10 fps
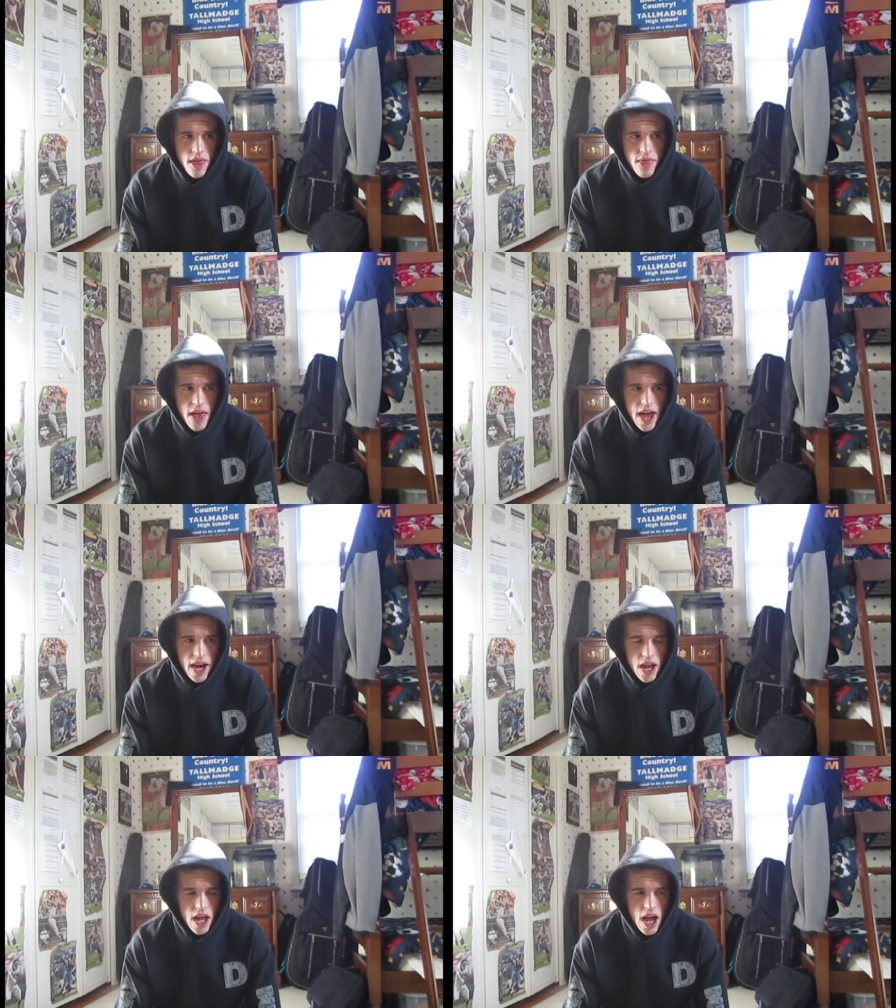
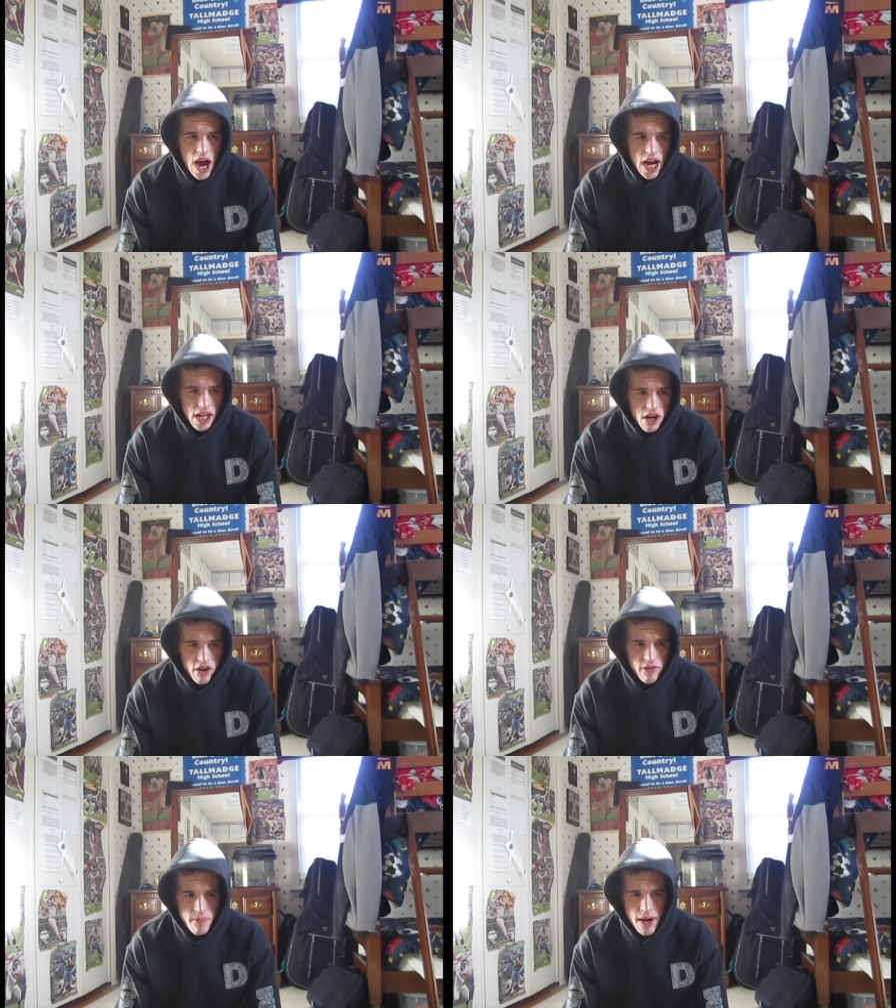that I could
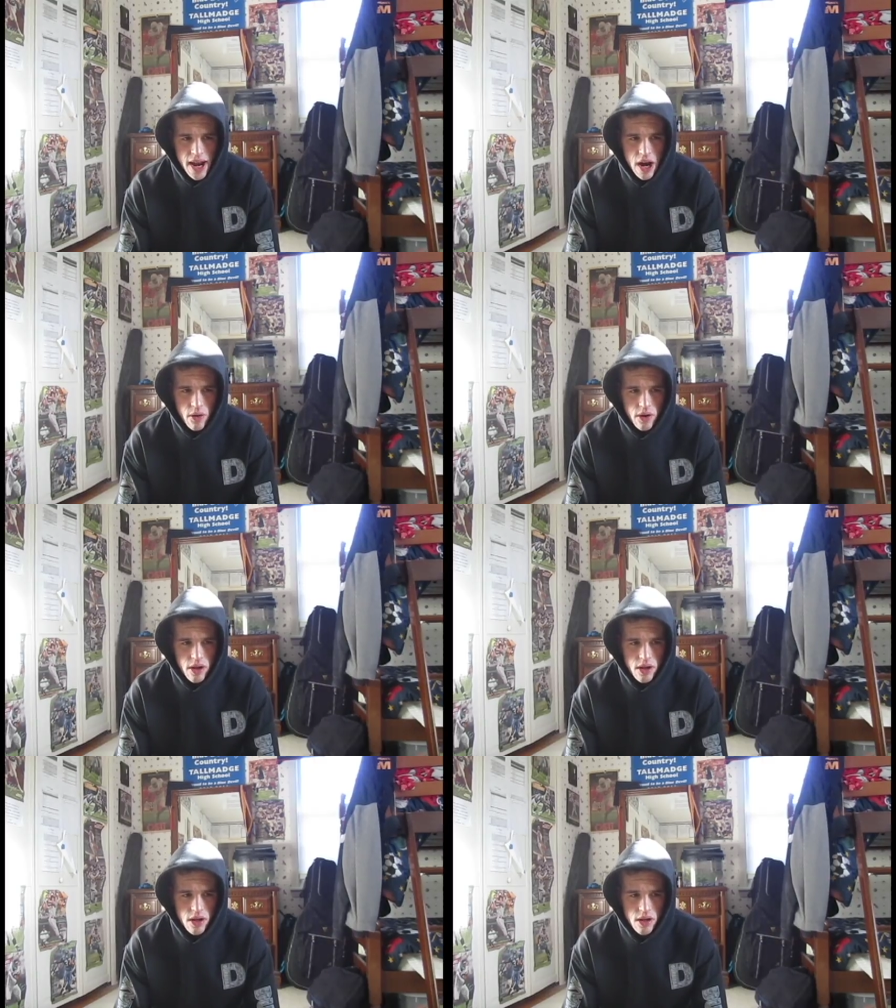have been out
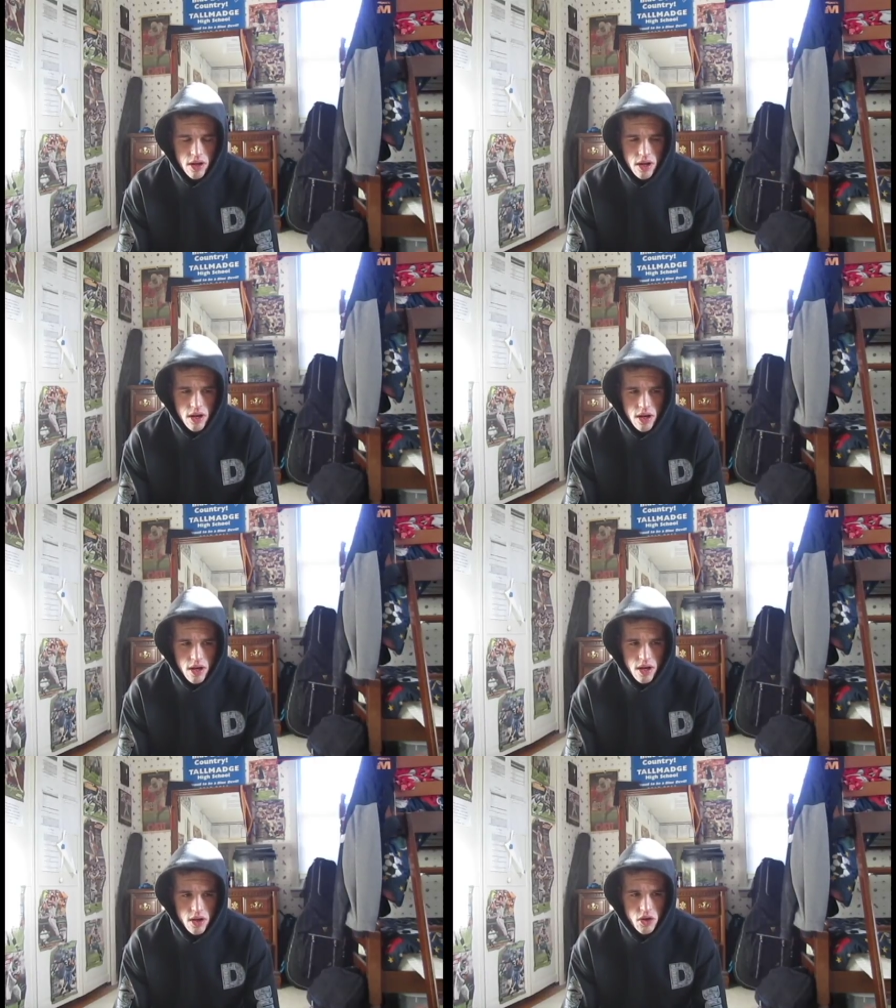
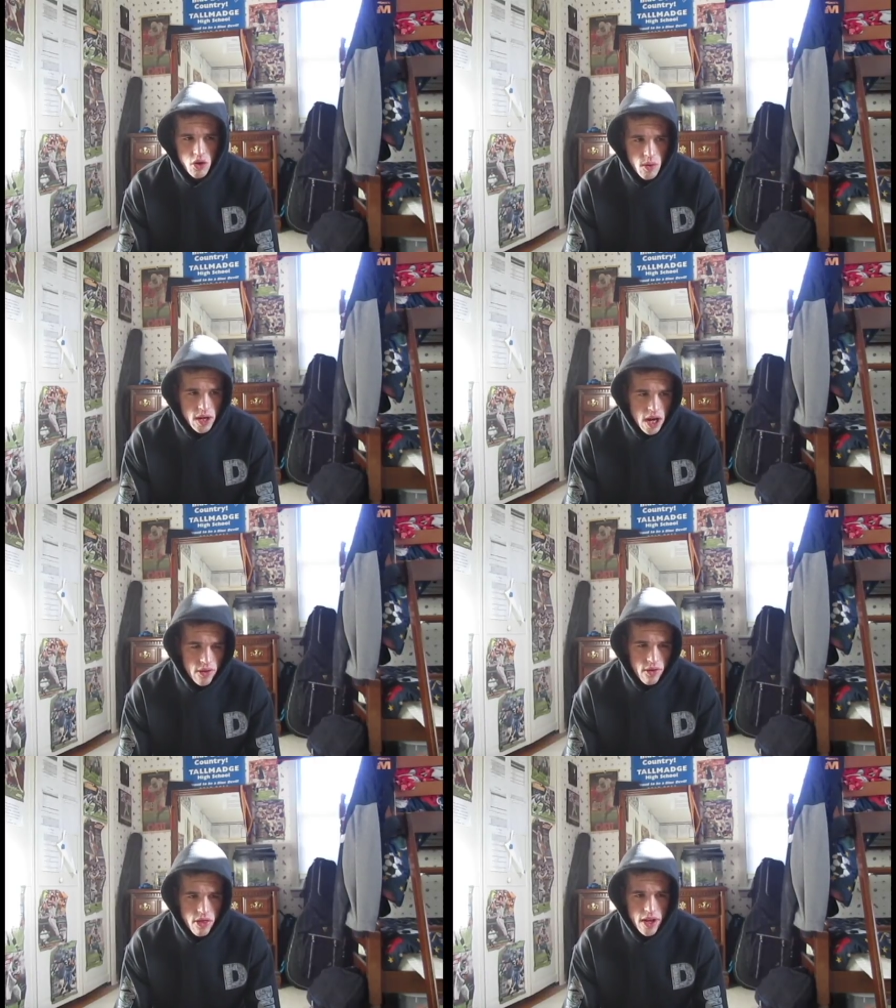doing
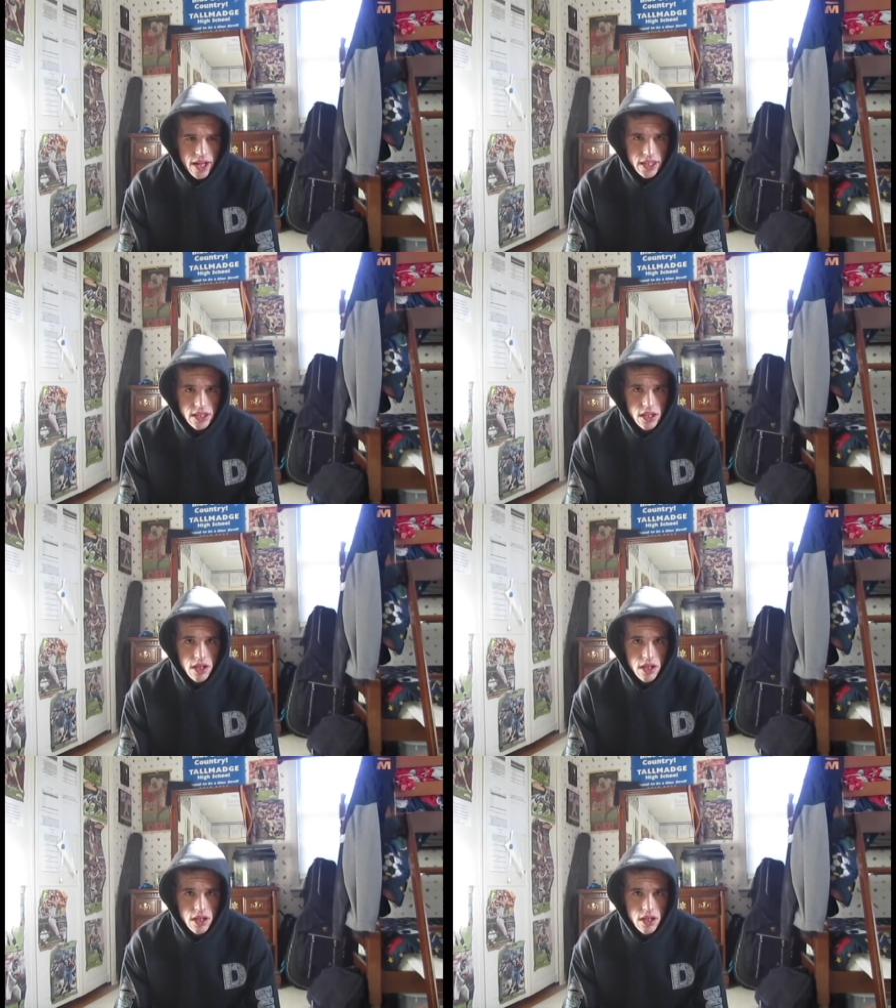other things.